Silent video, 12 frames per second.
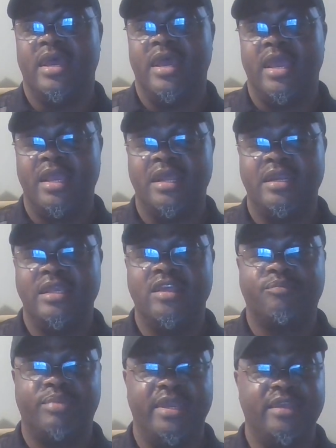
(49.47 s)
And he
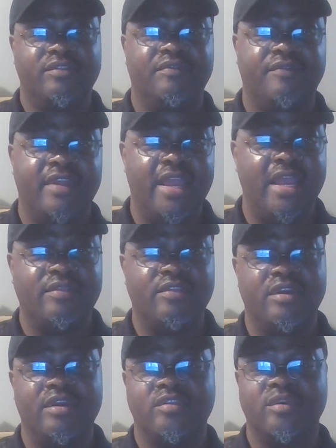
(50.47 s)
has placed the flag
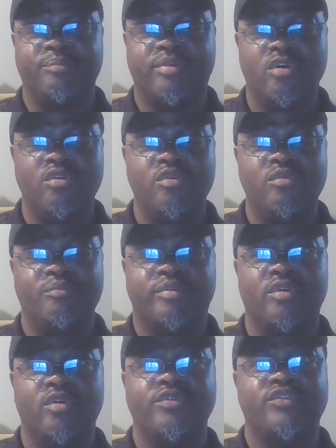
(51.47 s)
there. It's a pro
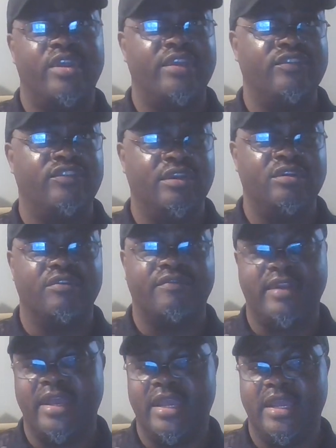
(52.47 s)
pro transgender
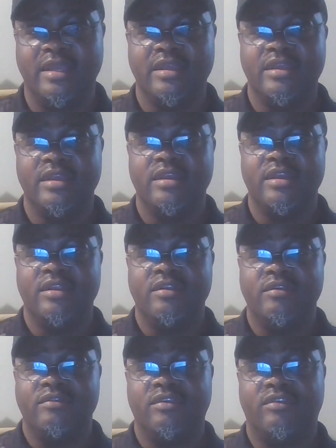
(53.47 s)
flag
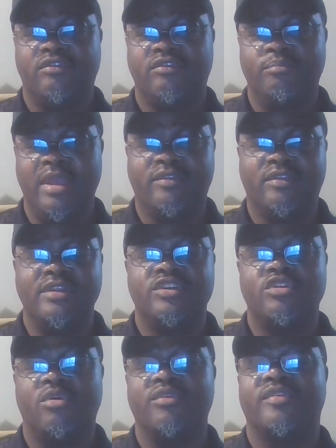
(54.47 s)
to basically
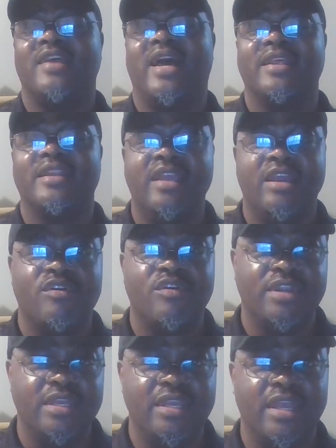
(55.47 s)
show
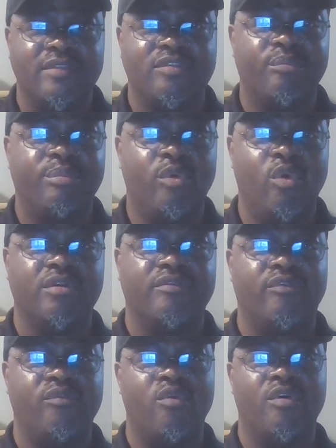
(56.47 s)
solidarity and support
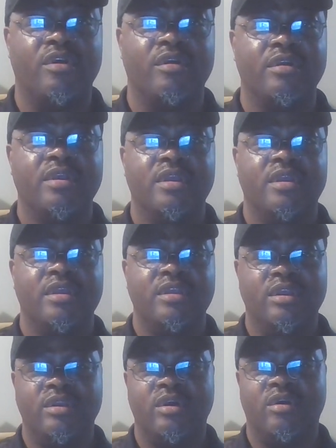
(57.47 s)
for
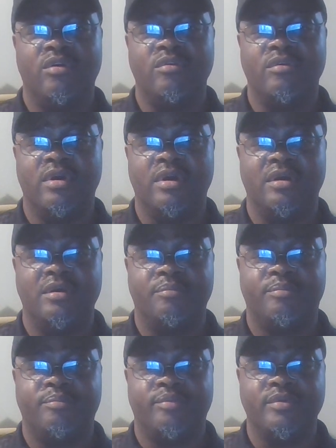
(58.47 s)
you know, uh,
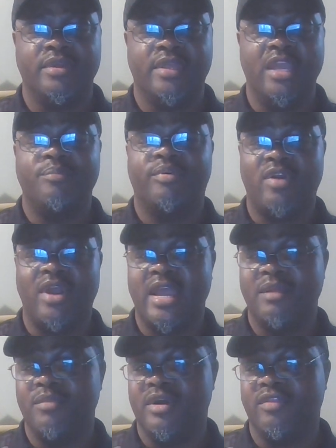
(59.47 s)
Gay
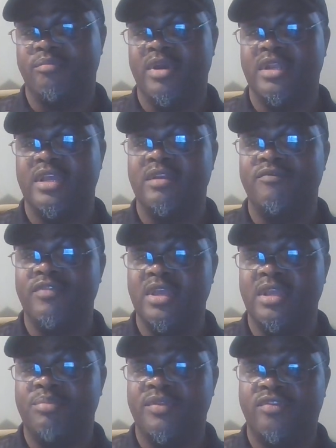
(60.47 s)
Pride Month, but in
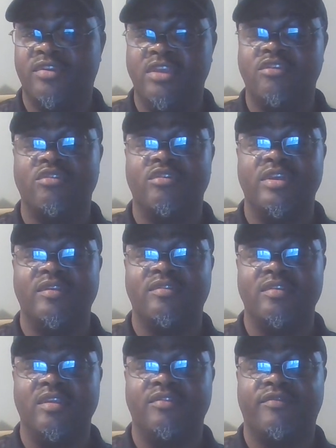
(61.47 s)
in particular, this
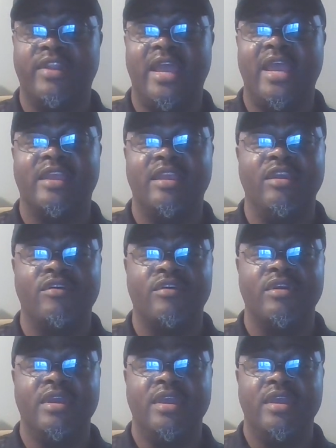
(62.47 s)
this flag here